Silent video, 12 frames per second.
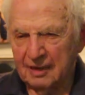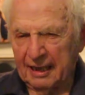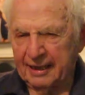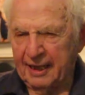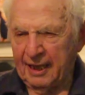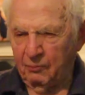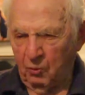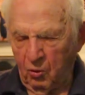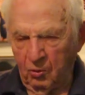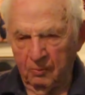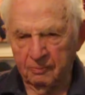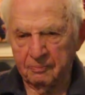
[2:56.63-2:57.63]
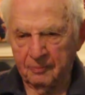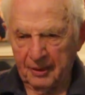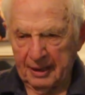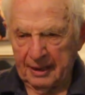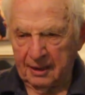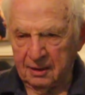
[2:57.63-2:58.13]
I came home,
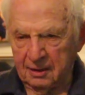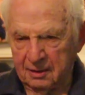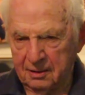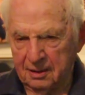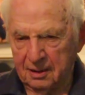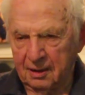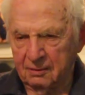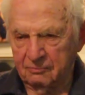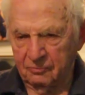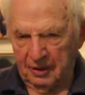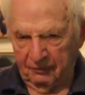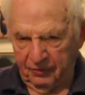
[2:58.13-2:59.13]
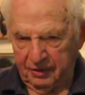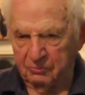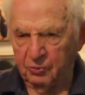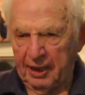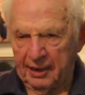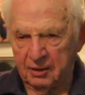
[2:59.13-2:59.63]
and
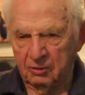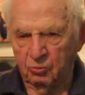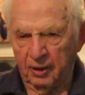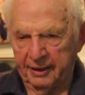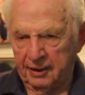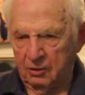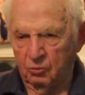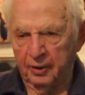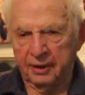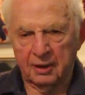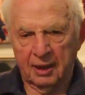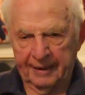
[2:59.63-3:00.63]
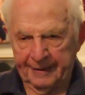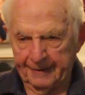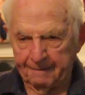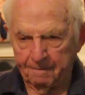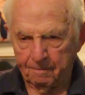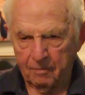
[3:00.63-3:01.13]
we had the wedding a week
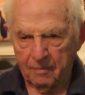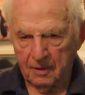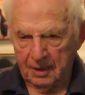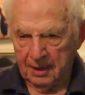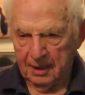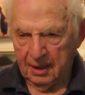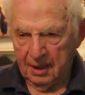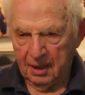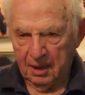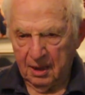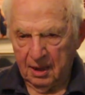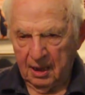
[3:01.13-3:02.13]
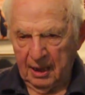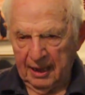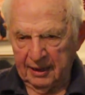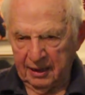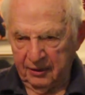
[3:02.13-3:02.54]
later, and